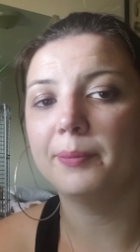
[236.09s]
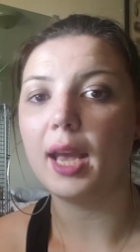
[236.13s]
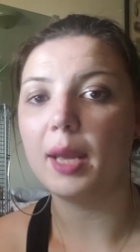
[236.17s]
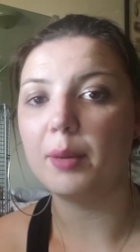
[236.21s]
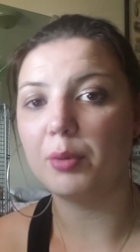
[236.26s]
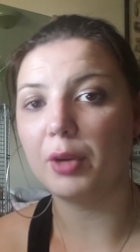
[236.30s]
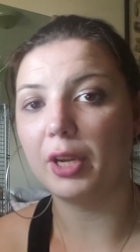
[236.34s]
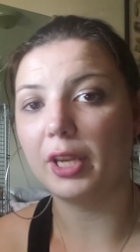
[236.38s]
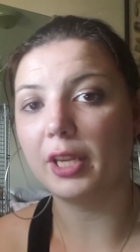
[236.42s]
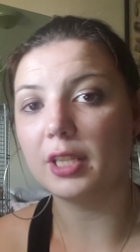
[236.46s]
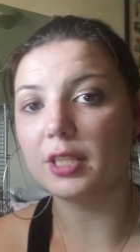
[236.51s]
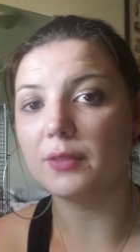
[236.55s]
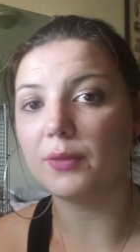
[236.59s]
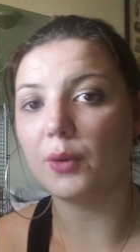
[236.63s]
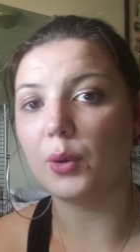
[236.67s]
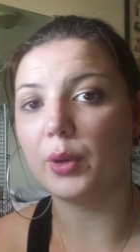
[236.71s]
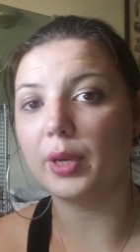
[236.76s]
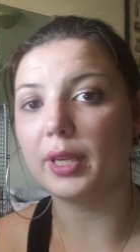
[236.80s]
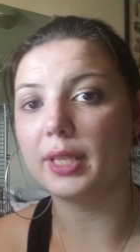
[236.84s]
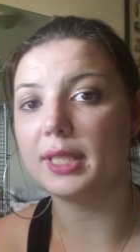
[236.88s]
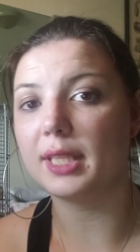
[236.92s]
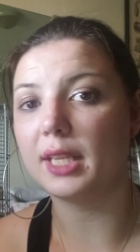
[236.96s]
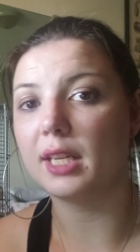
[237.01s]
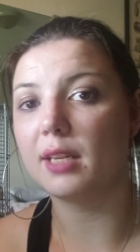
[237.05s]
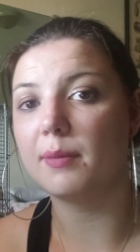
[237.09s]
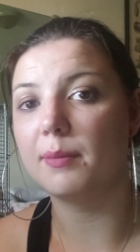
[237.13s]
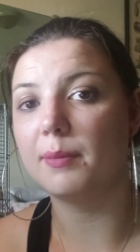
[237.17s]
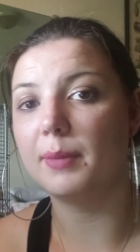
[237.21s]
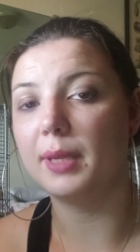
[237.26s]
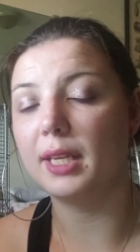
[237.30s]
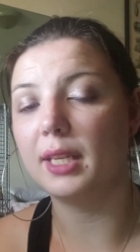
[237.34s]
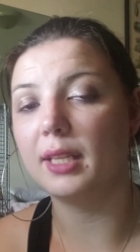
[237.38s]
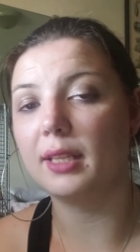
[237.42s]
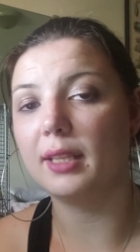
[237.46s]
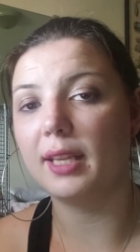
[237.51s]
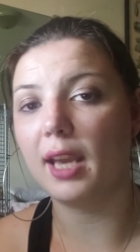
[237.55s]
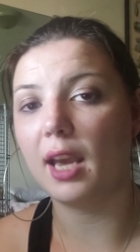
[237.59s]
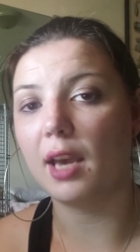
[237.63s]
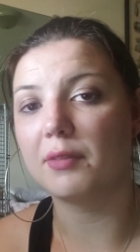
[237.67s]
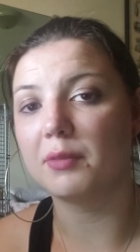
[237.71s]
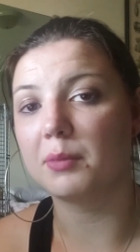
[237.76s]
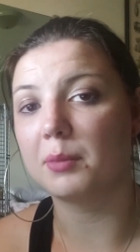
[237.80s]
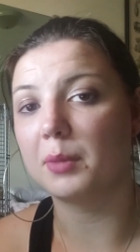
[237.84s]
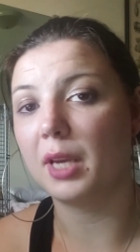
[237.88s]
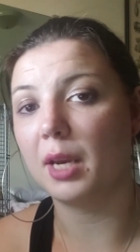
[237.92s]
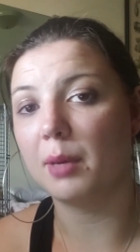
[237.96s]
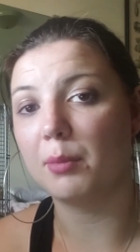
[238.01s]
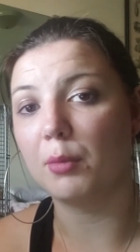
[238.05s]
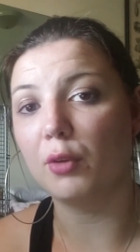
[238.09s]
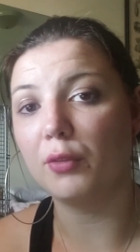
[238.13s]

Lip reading: I break his focus and immediately have him come